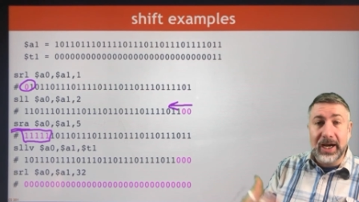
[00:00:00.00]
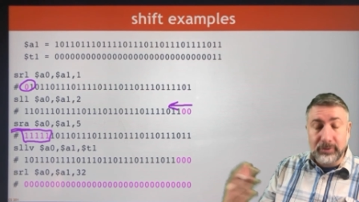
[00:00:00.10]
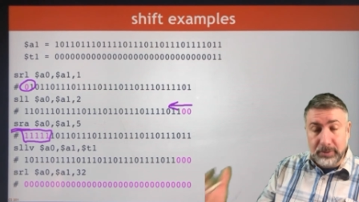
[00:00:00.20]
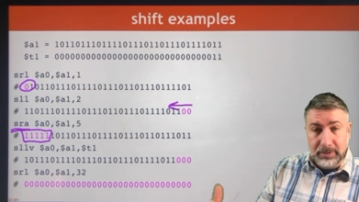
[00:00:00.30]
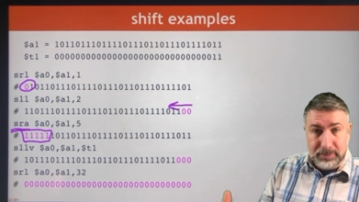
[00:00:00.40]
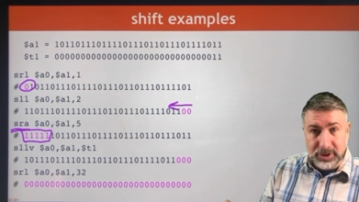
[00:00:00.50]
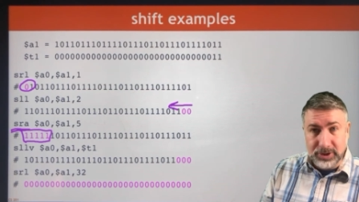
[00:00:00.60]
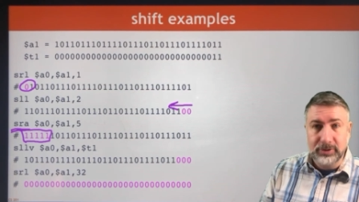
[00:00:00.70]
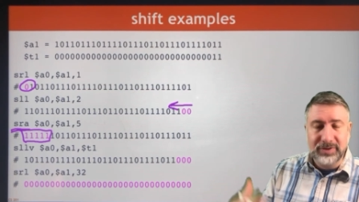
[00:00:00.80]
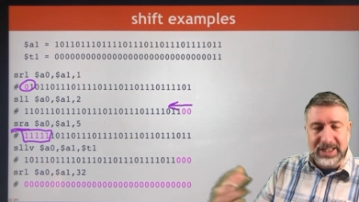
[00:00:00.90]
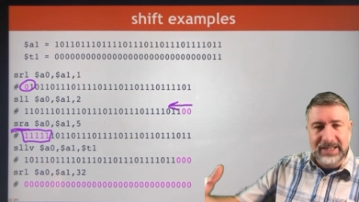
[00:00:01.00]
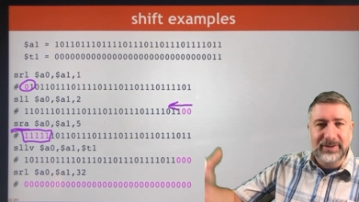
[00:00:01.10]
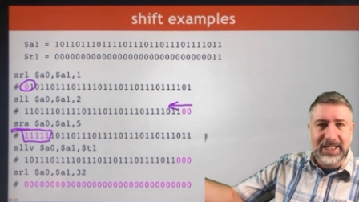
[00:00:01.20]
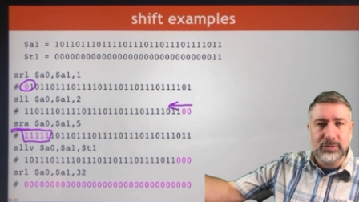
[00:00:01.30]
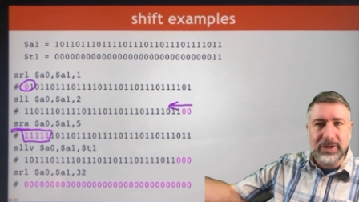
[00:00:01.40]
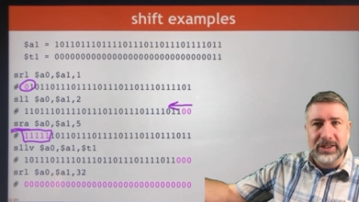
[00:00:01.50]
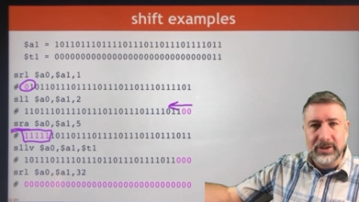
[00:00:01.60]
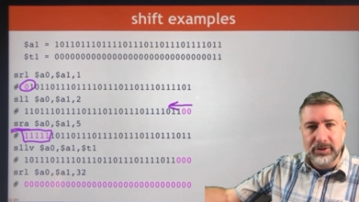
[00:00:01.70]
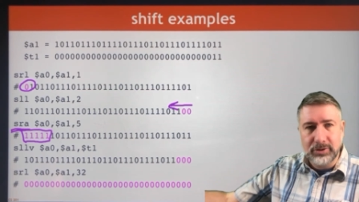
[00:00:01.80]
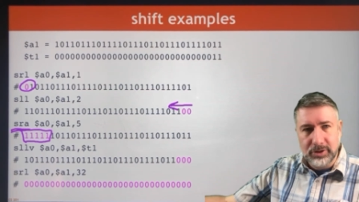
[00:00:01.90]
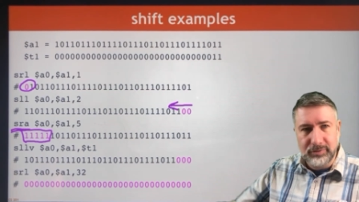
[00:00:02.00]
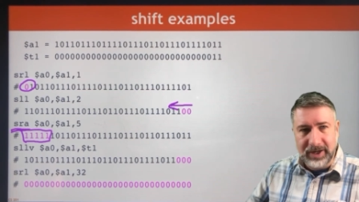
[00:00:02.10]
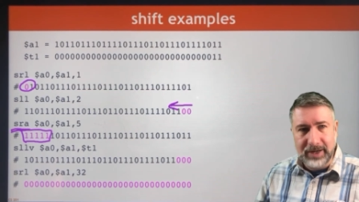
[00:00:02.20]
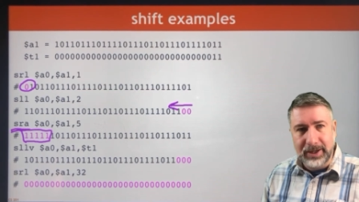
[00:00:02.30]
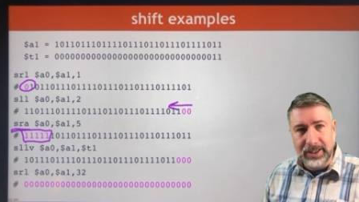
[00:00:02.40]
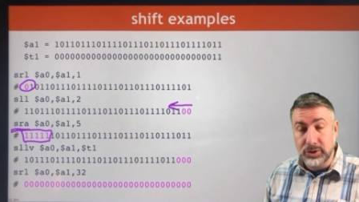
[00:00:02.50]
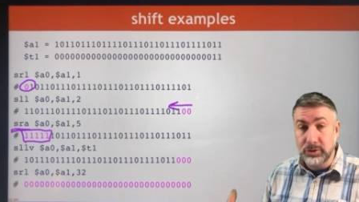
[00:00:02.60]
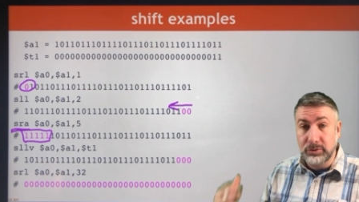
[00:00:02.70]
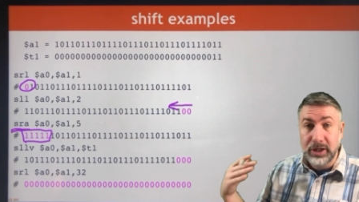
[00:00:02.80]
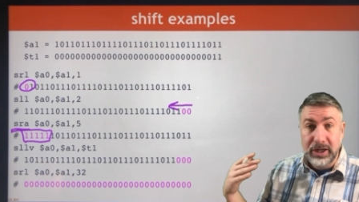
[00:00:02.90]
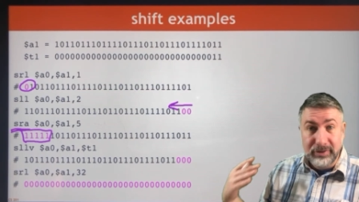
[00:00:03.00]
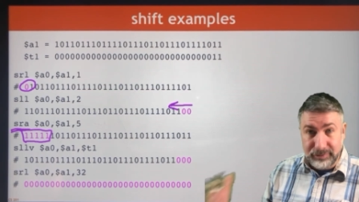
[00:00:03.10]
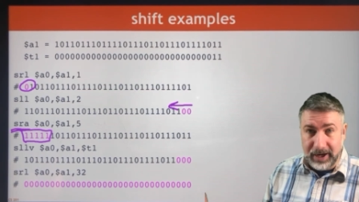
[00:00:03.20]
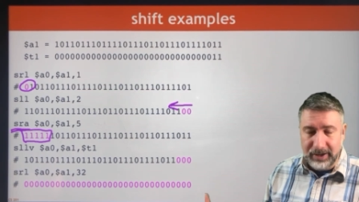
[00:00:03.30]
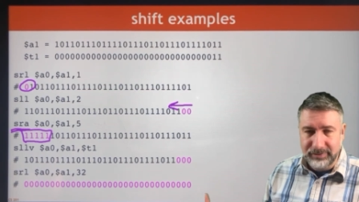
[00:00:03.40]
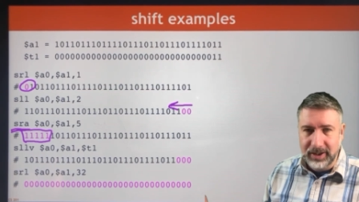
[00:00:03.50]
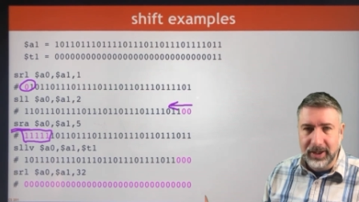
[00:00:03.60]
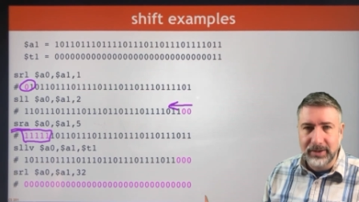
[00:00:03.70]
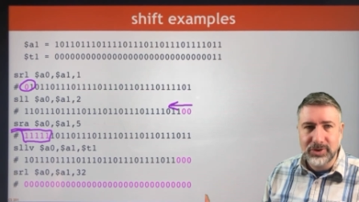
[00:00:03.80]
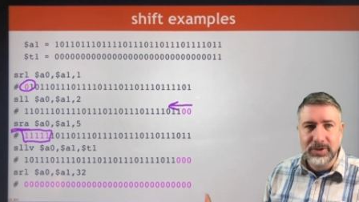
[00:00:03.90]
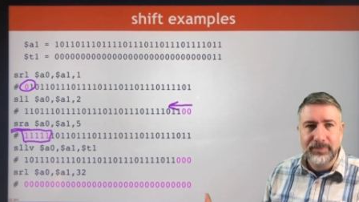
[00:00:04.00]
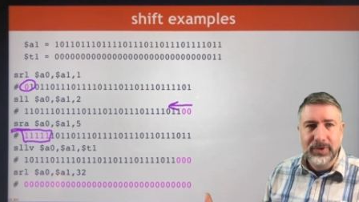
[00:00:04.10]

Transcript: will be preserved even as we continue to divide by 2 5 times.